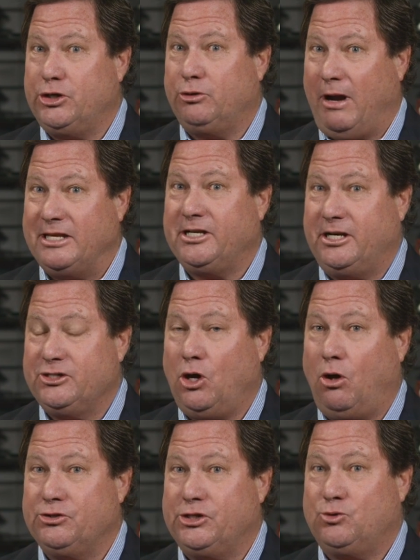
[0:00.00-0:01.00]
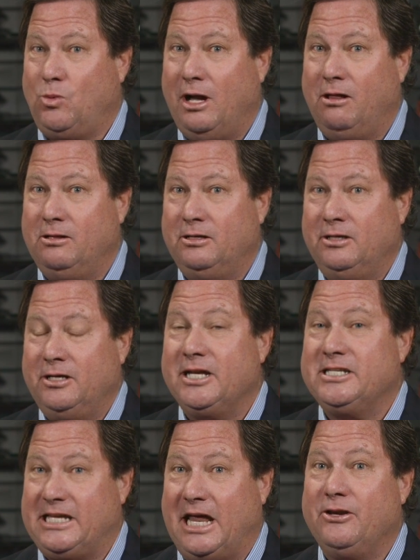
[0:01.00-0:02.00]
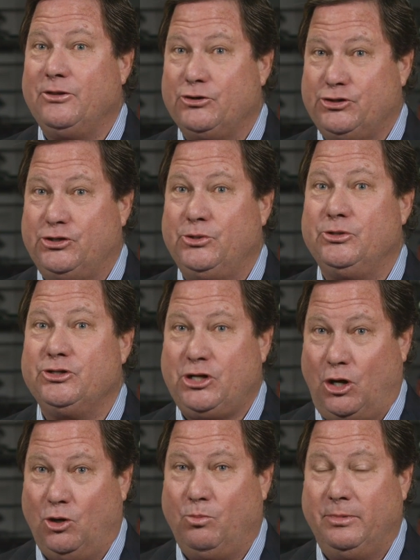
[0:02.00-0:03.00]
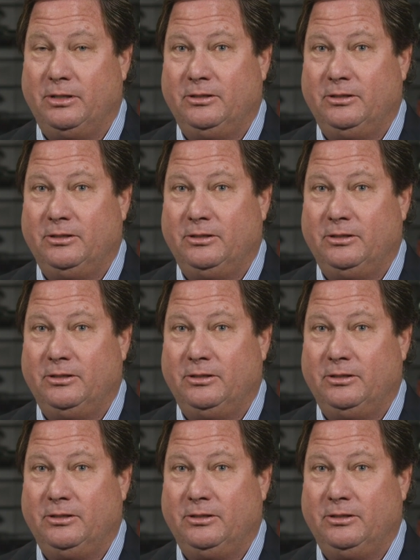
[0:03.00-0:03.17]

their residence halls as well and sent their students home.